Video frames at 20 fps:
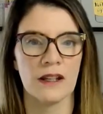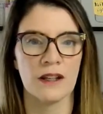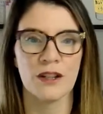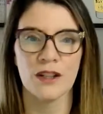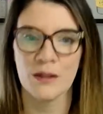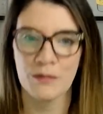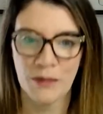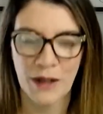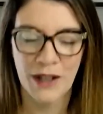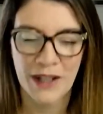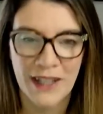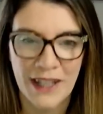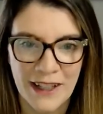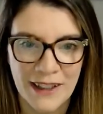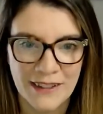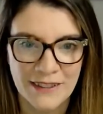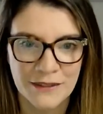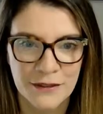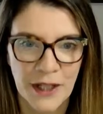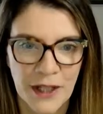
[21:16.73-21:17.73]
good
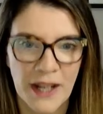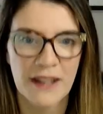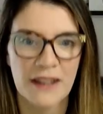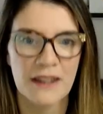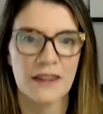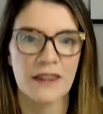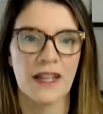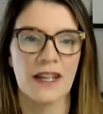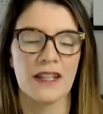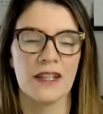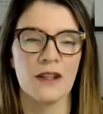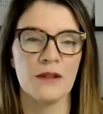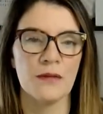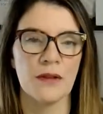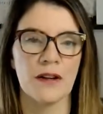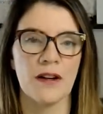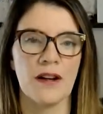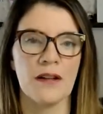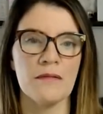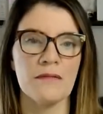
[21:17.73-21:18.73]
money, right? Like you
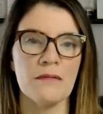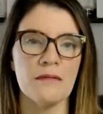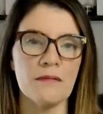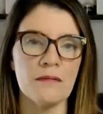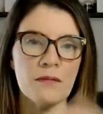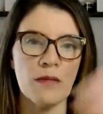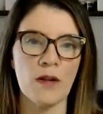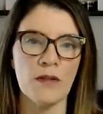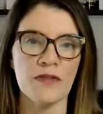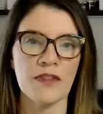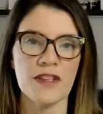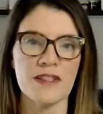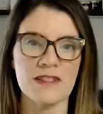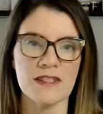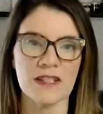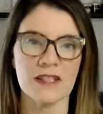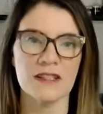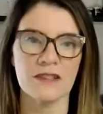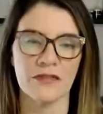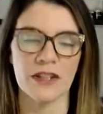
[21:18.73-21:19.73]
are a
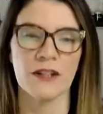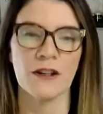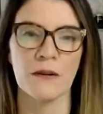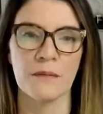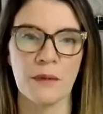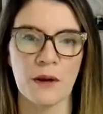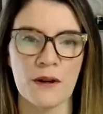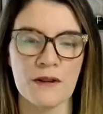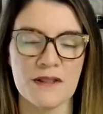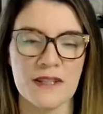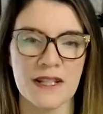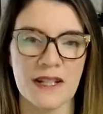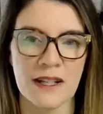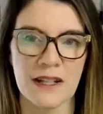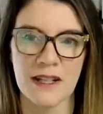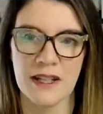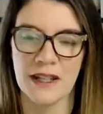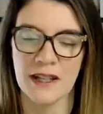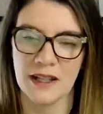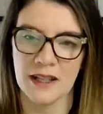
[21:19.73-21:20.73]
multi-6-figure
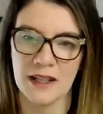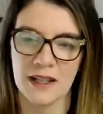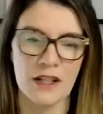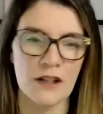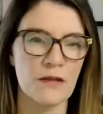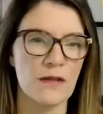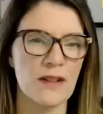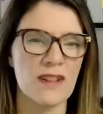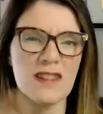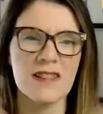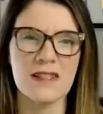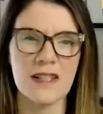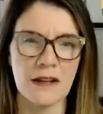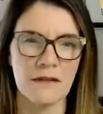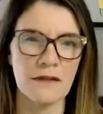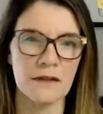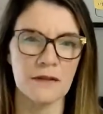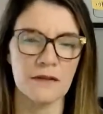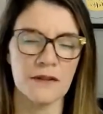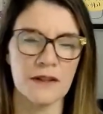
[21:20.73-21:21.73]
person, you're a
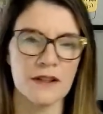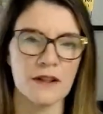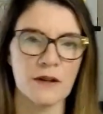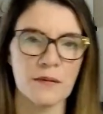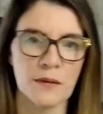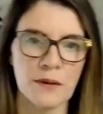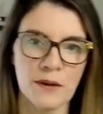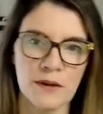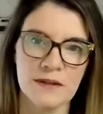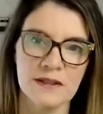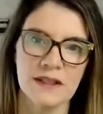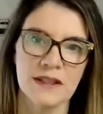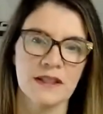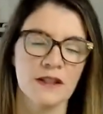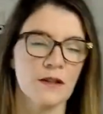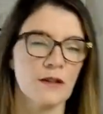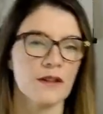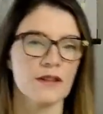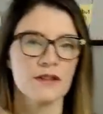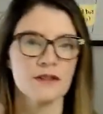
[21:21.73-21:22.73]
7-figure person,
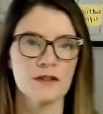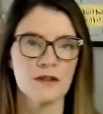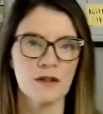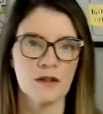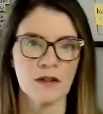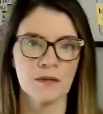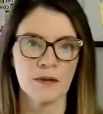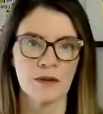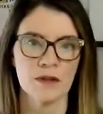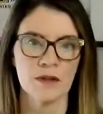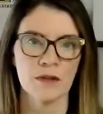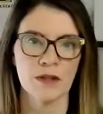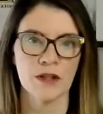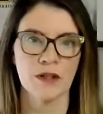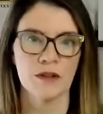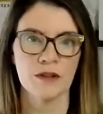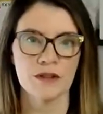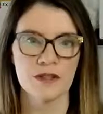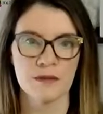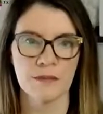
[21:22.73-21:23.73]
you're a solopreneur,
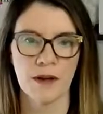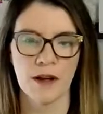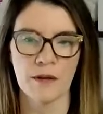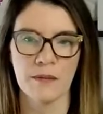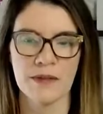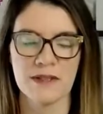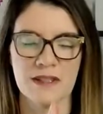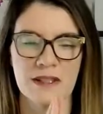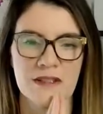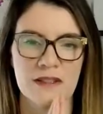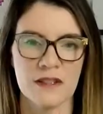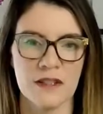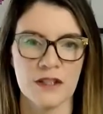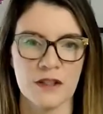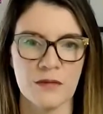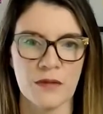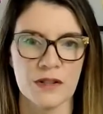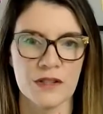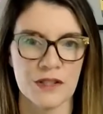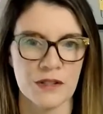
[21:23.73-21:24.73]
you're a small business, and
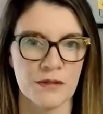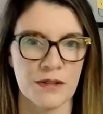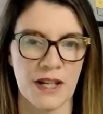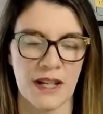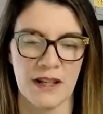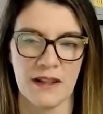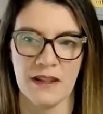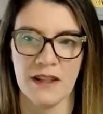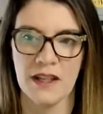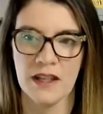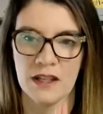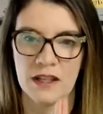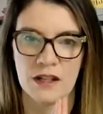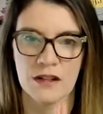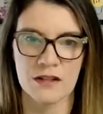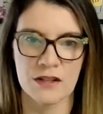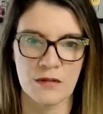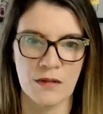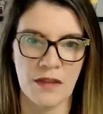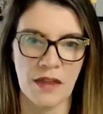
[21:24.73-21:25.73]
you are doing it.
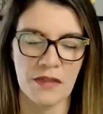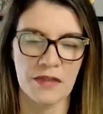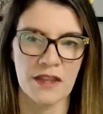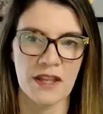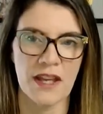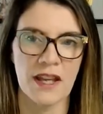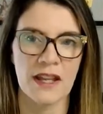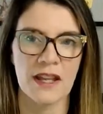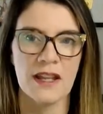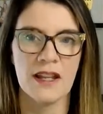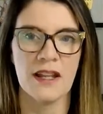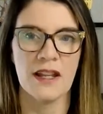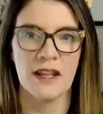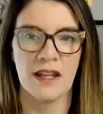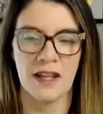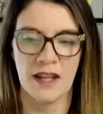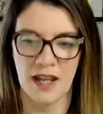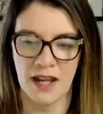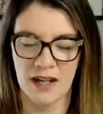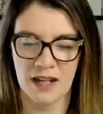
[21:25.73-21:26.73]
You're doing a thing
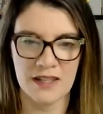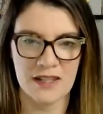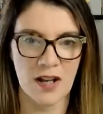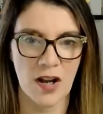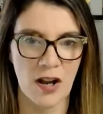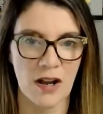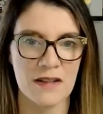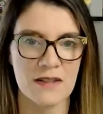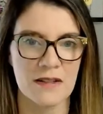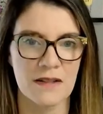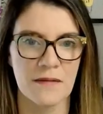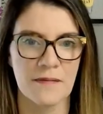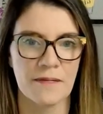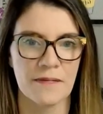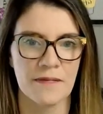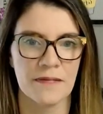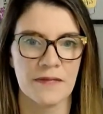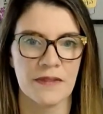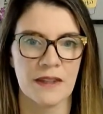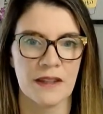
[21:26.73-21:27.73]
and it's
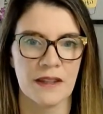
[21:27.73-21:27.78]
awesome.